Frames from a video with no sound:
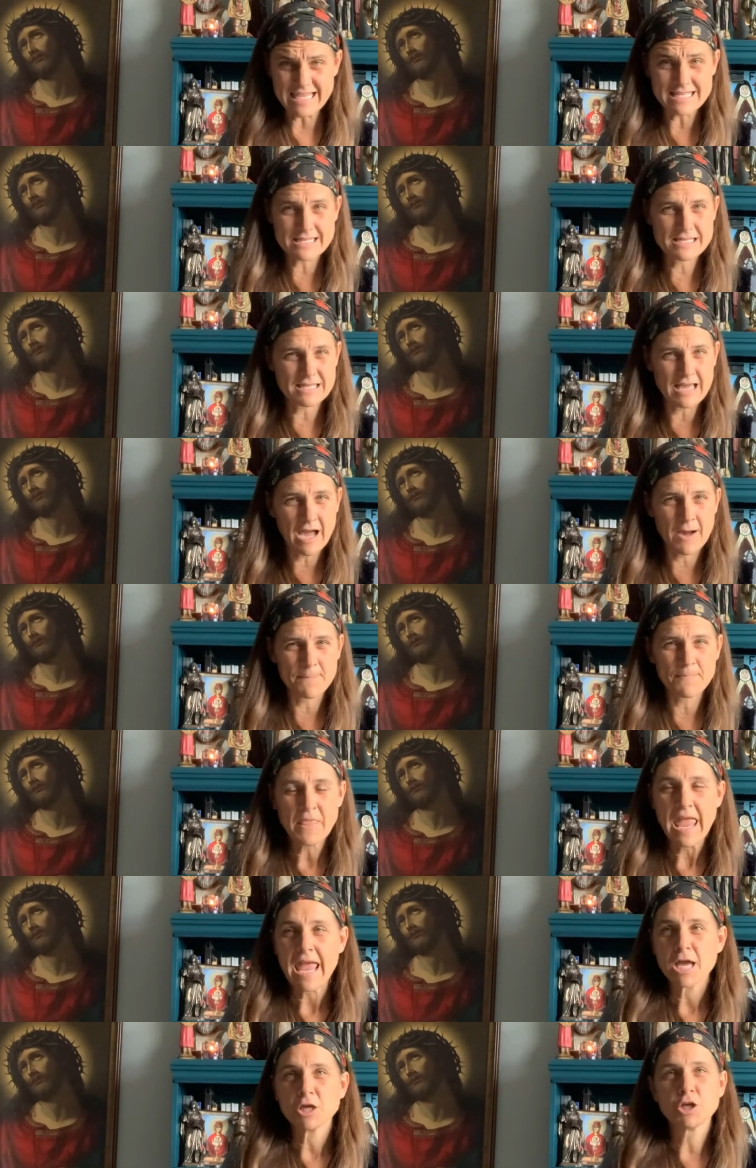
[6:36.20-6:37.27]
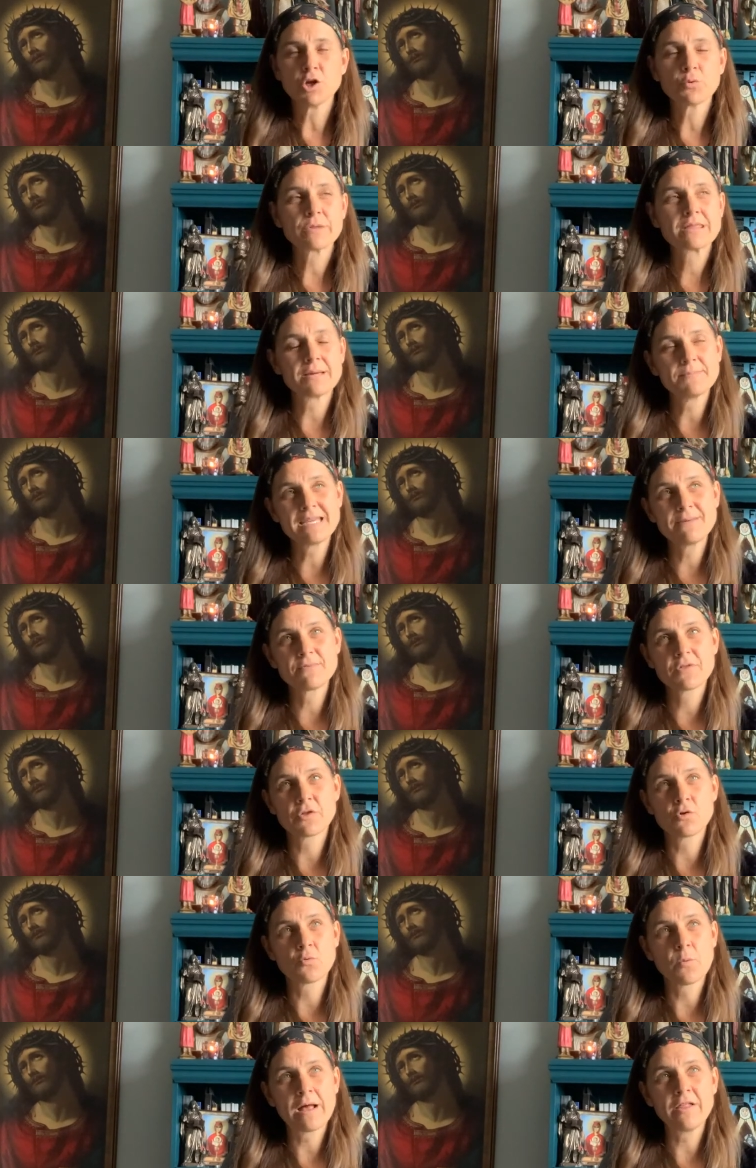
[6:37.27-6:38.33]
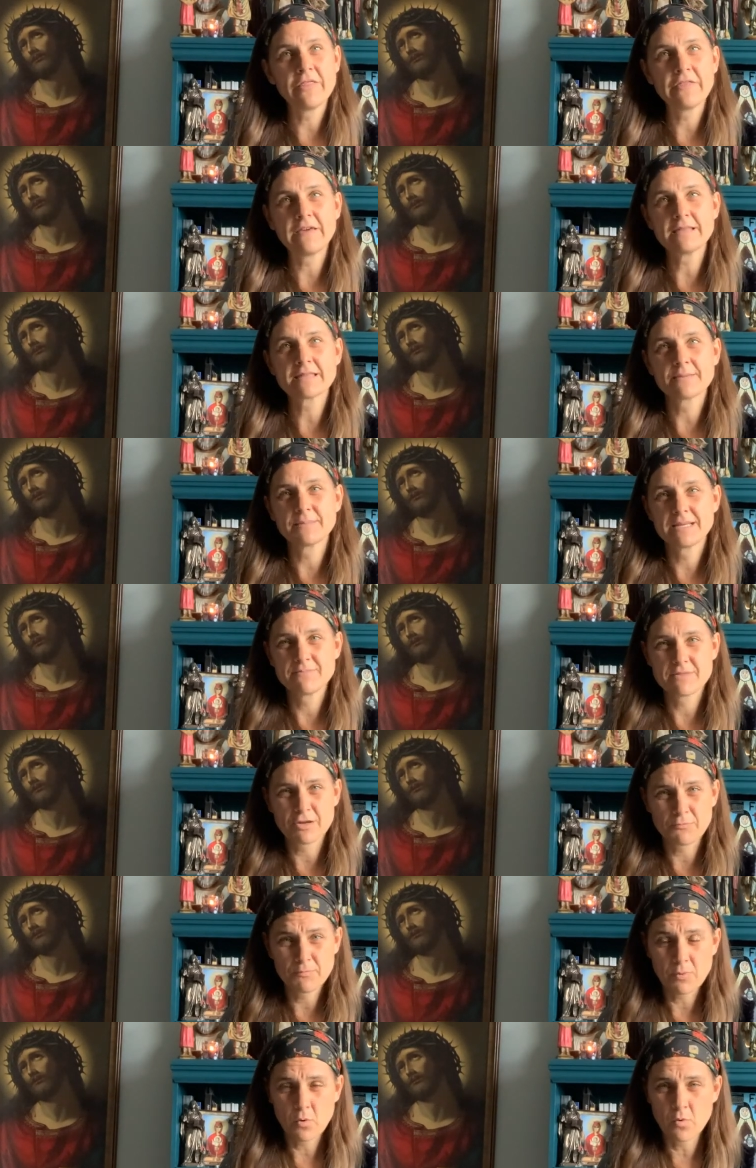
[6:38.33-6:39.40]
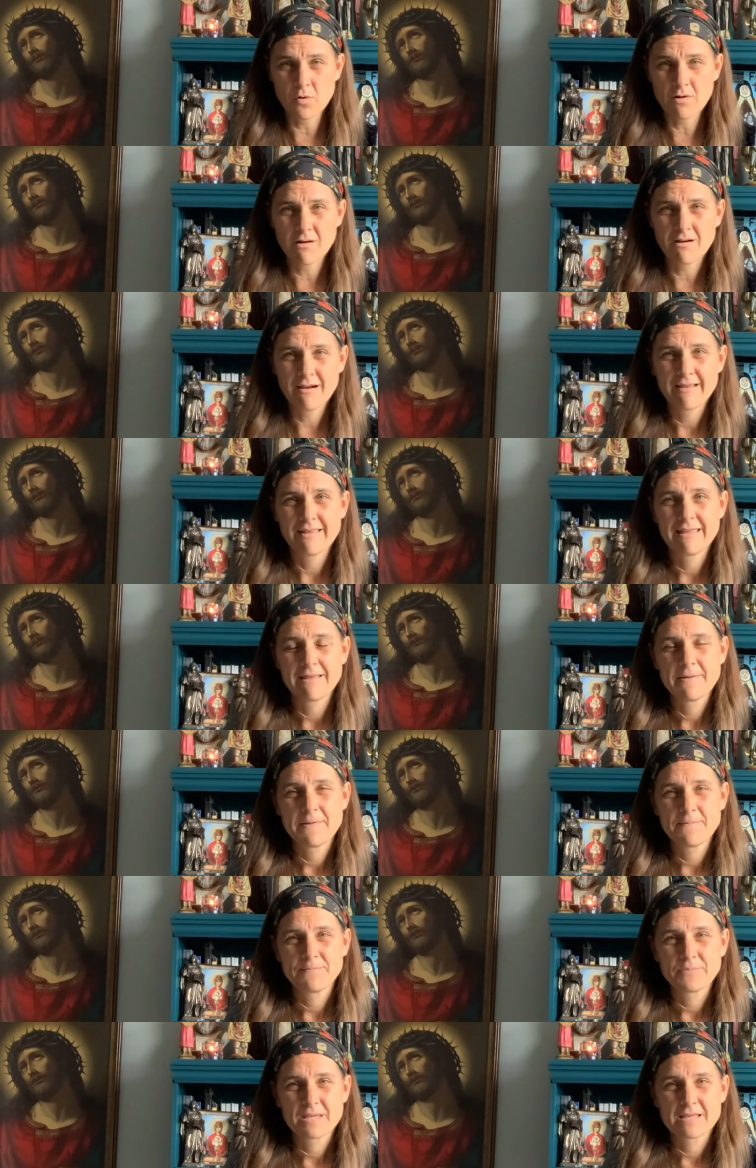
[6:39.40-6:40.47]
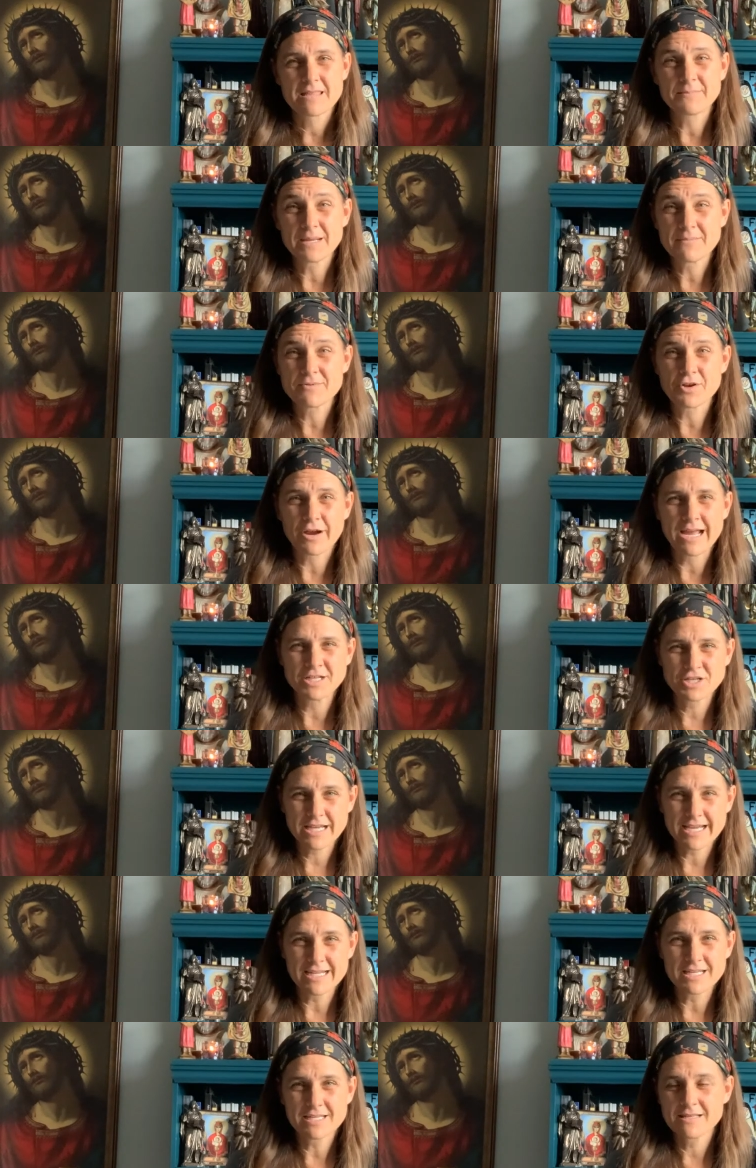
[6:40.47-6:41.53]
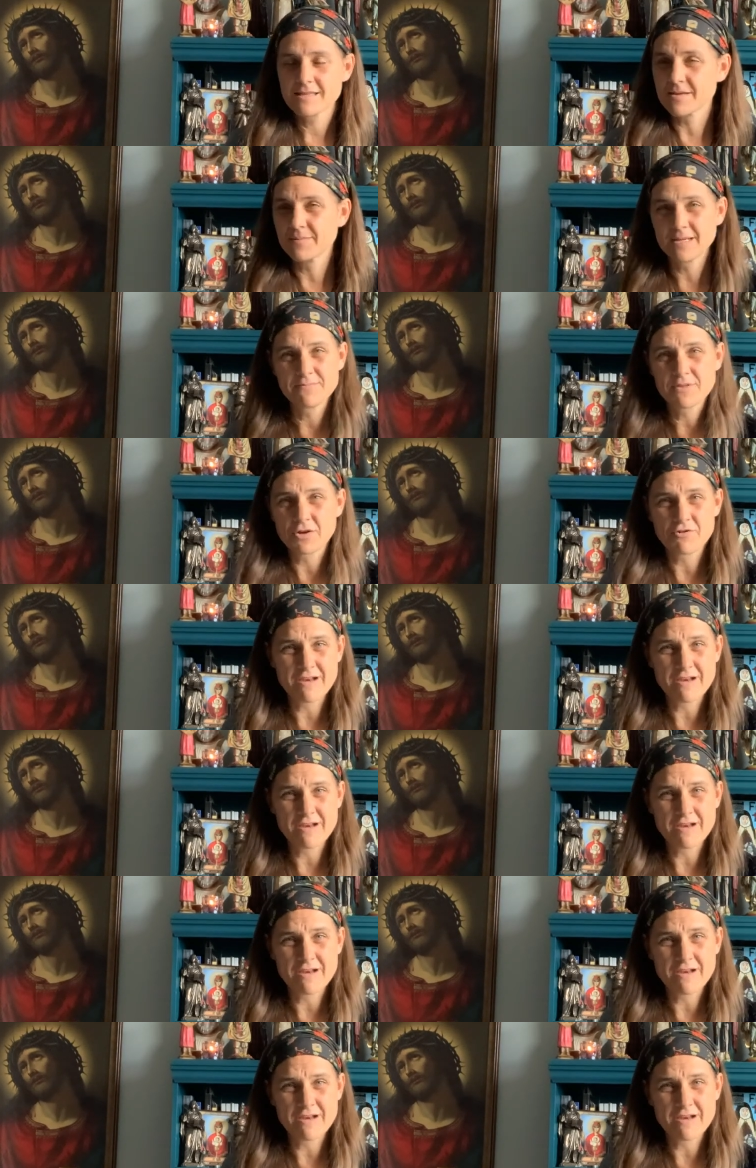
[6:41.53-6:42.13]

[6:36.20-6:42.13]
Speaker 1: it's, you know, sometimes they're wealthy, sometimes they're poor, sometimes they're educated, sometimes they're